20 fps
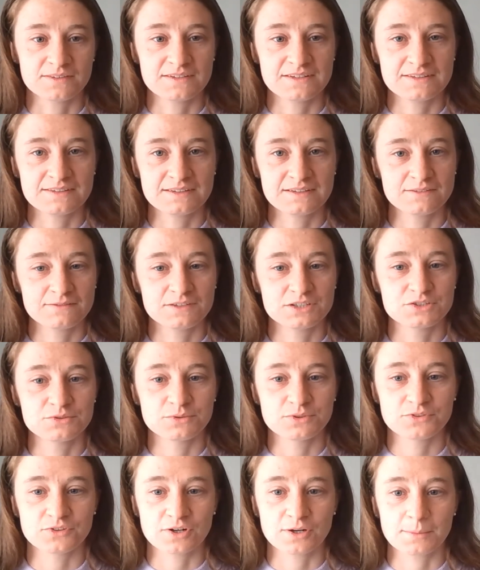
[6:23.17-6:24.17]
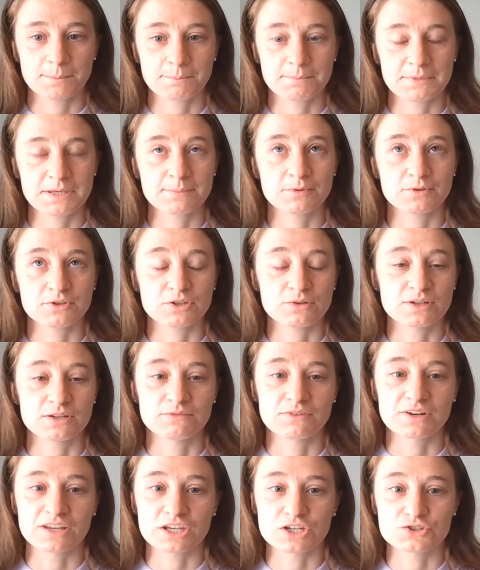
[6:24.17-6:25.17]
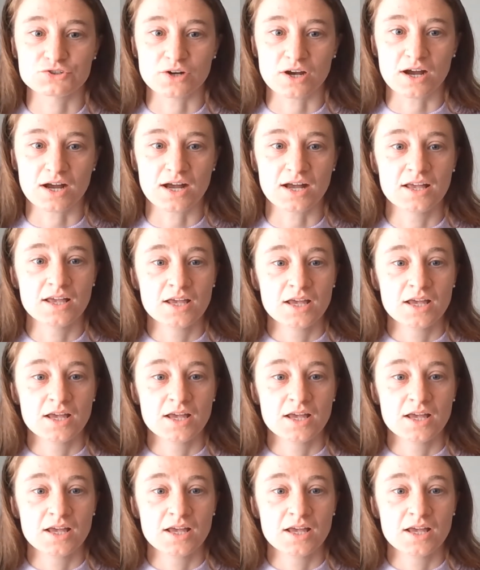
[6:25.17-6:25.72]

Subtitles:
These individuals are people you can really draw